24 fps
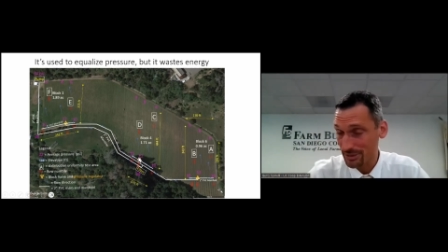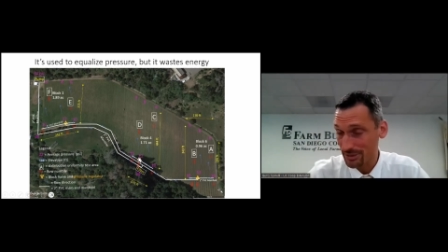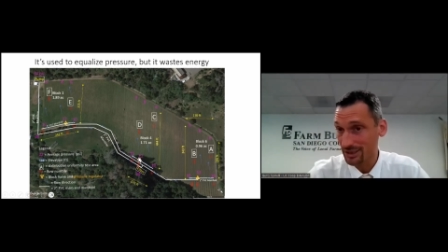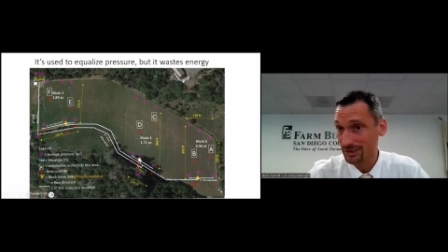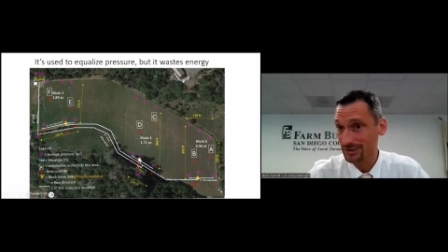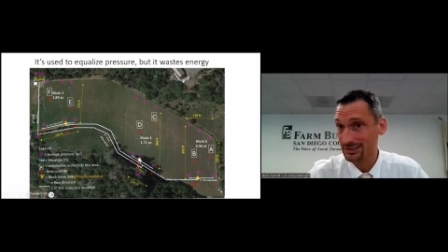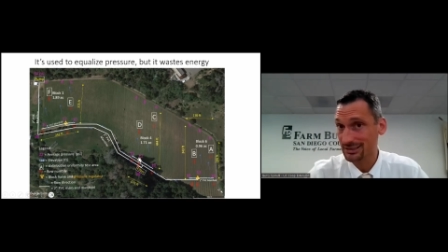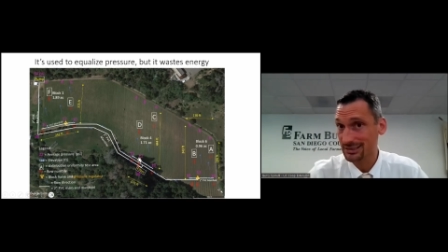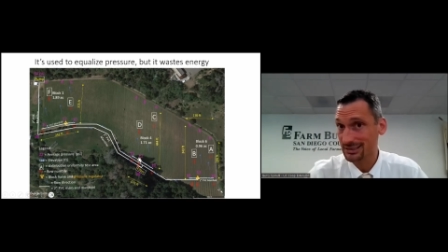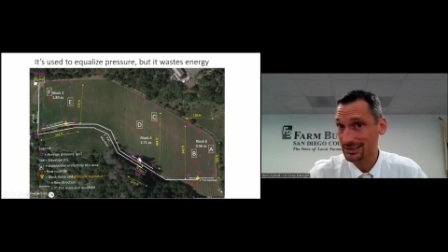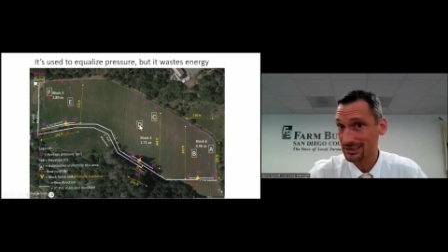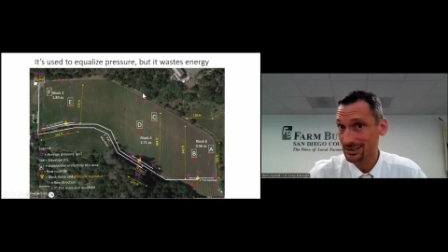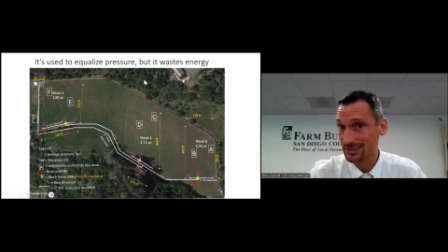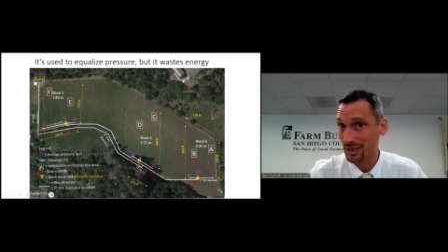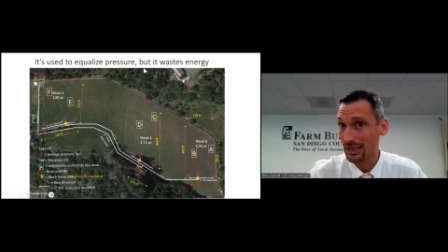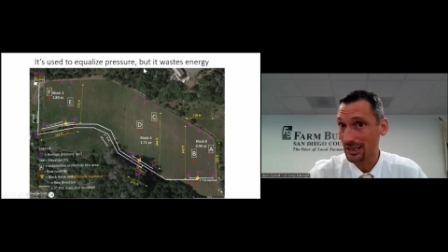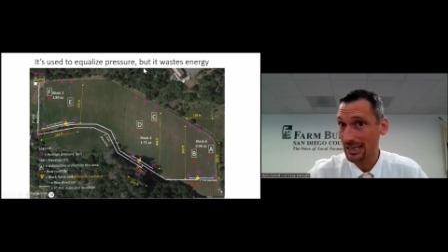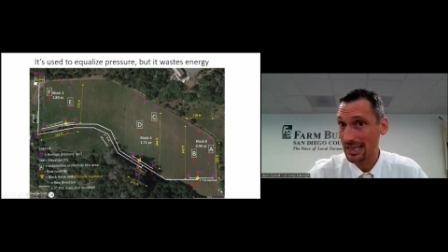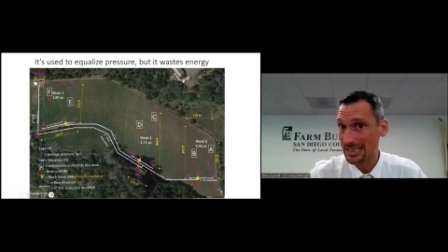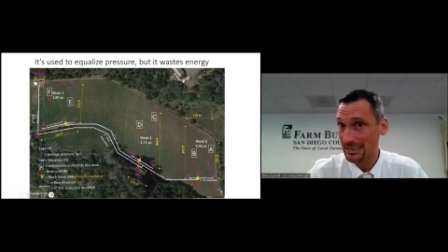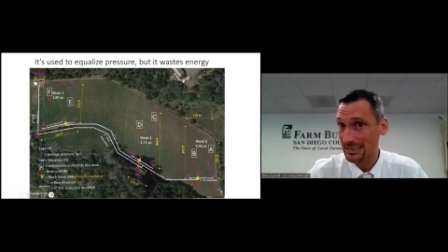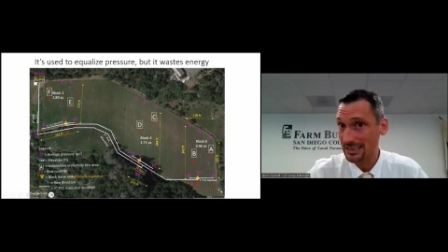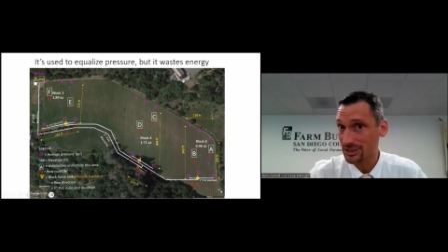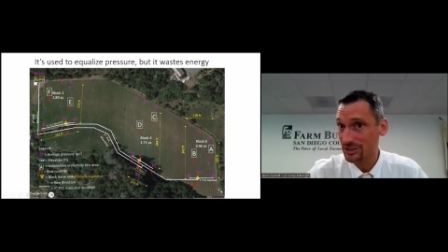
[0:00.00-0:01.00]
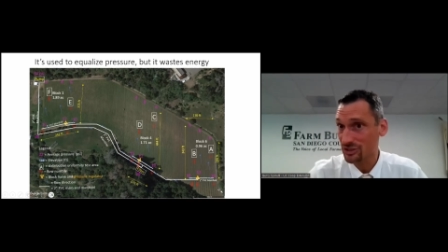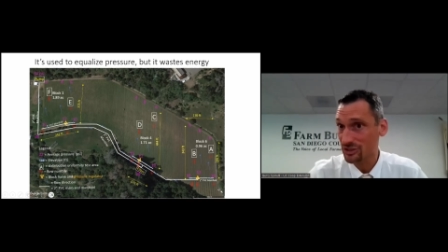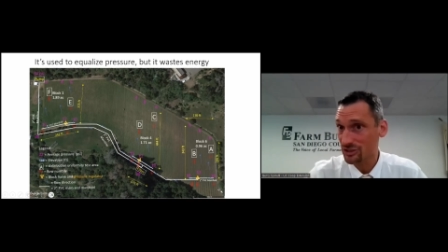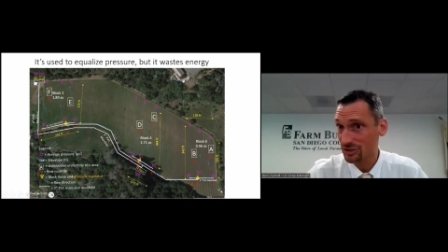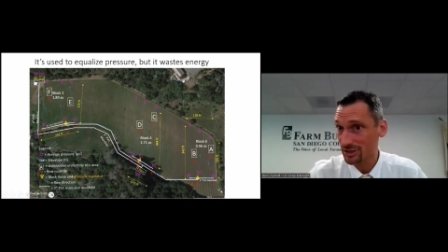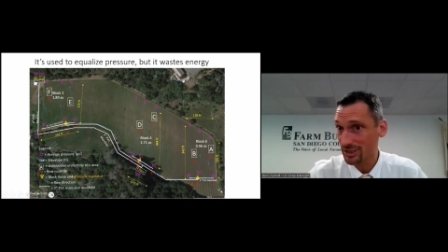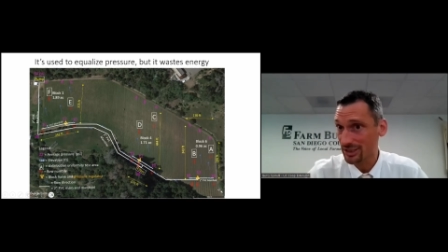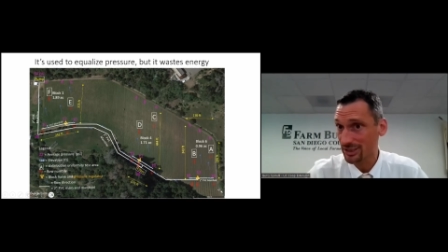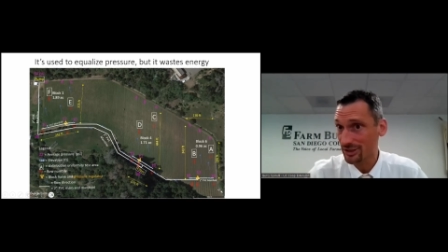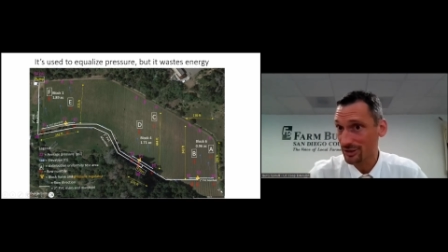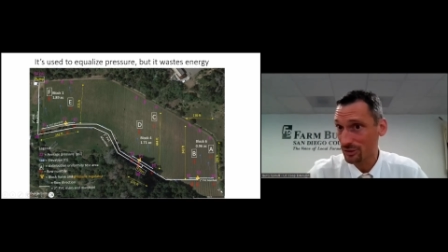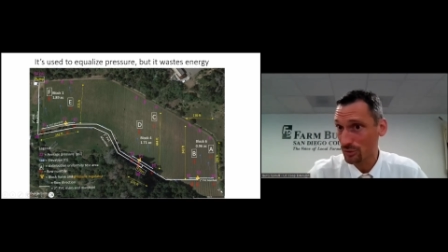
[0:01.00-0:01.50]
Because it's all
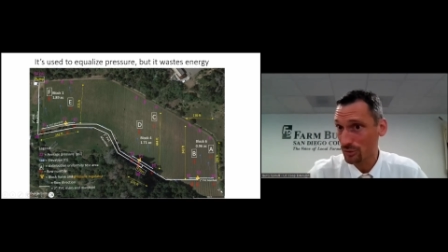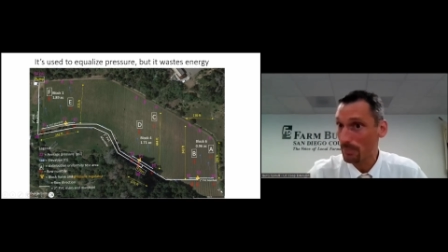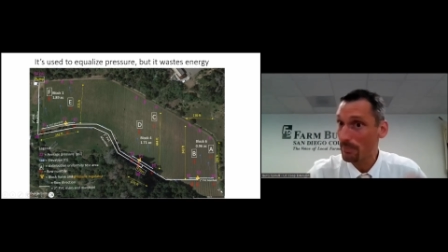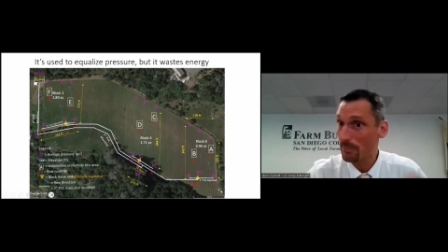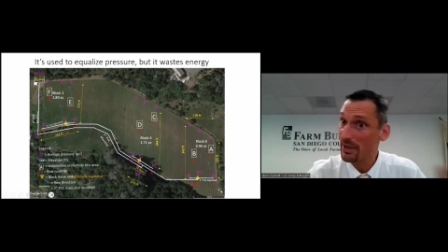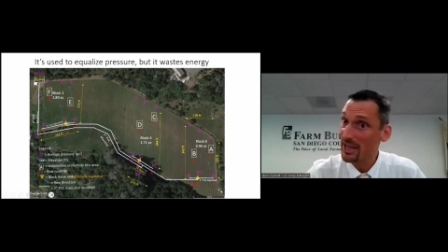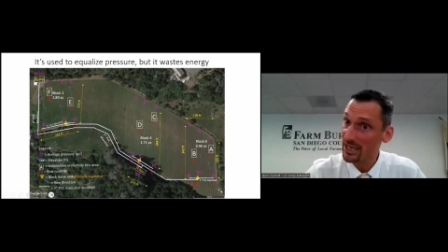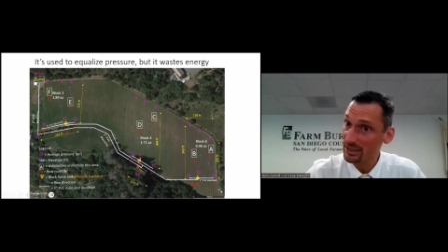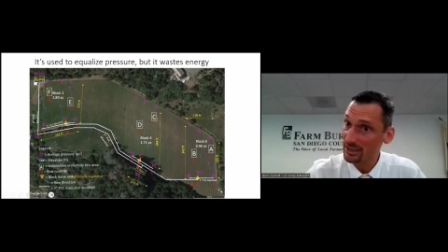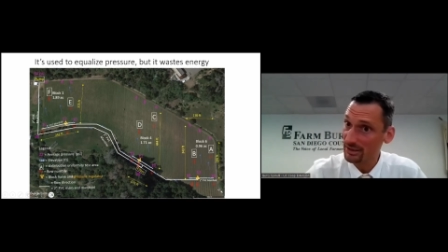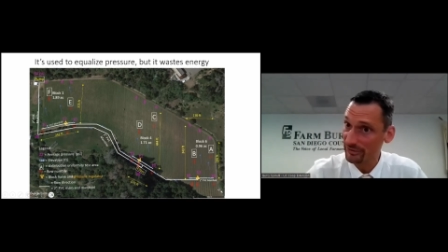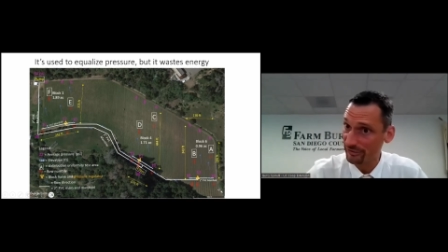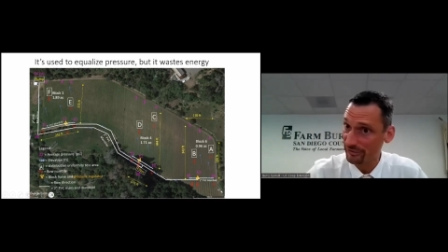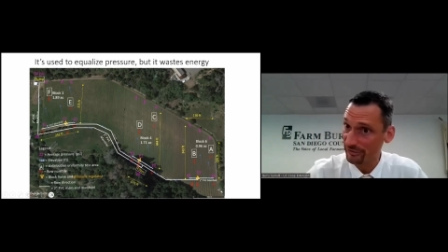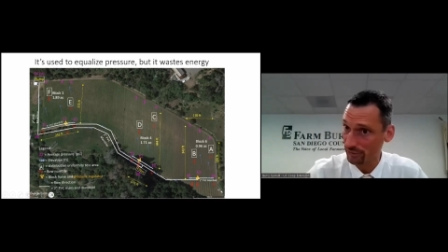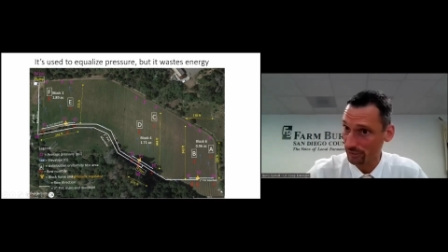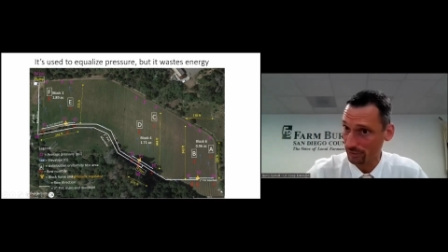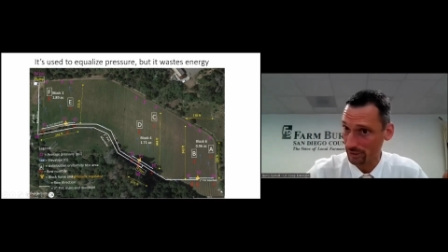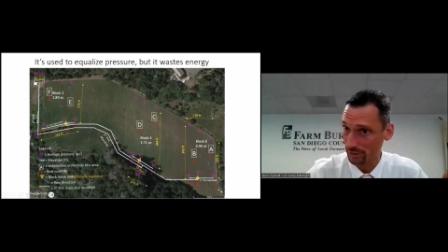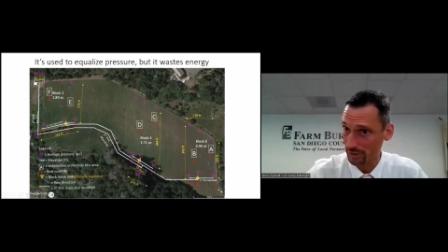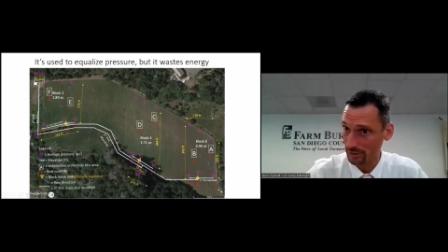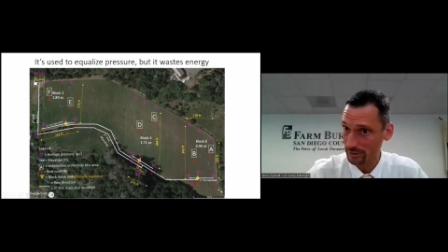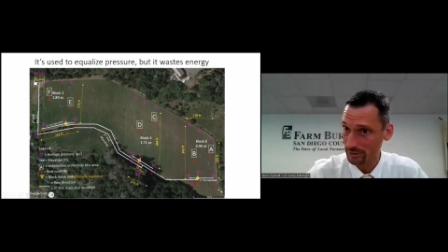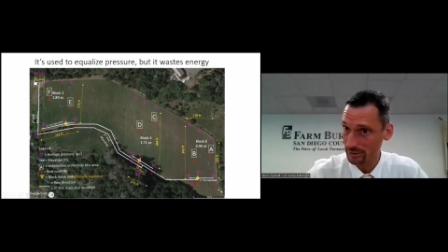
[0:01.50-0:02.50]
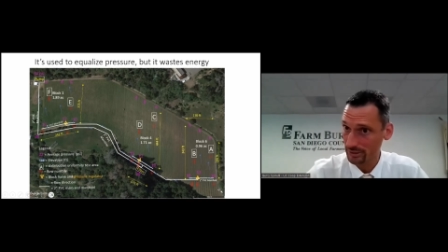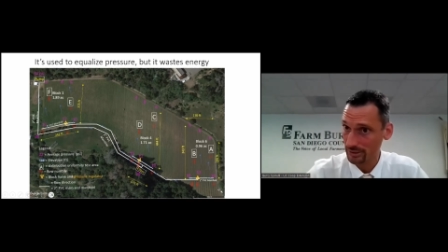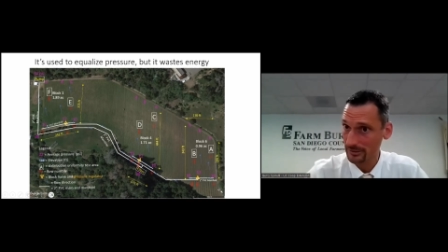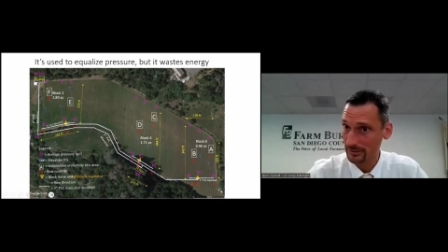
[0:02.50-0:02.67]
energy that you paid for.